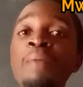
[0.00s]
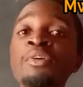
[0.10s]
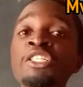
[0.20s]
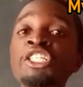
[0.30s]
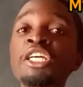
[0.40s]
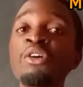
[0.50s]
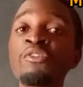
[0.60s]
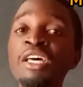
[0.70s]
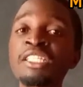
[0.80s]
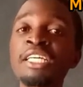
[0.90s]
position of
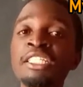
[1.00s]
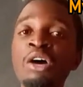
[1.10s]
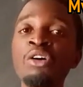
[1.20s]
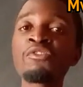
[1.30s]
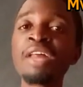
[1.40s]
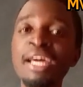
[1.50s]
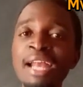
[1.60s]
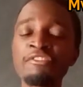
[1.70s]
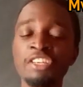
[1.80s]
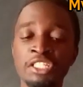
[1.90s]
the center of the
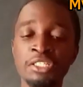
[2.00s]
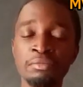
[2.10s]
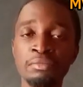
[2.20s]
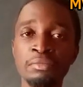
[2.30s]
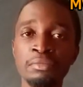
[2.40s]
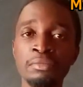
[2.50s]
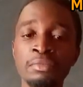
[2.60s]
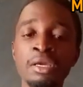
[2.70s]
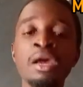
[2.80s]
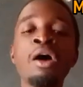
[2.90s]
gravity.
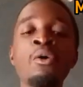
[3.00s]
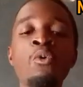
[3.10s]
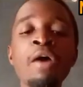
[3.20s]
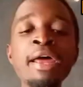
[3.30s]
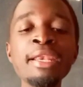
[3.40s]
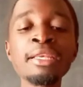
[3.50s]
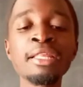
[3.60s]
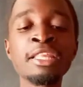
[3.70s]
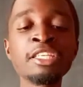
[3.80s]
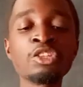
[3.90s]
When
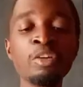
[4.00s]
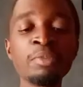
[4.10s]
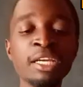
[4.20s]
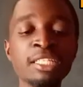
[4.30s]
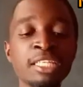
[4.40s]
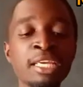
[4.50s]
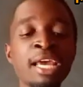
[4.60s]
this object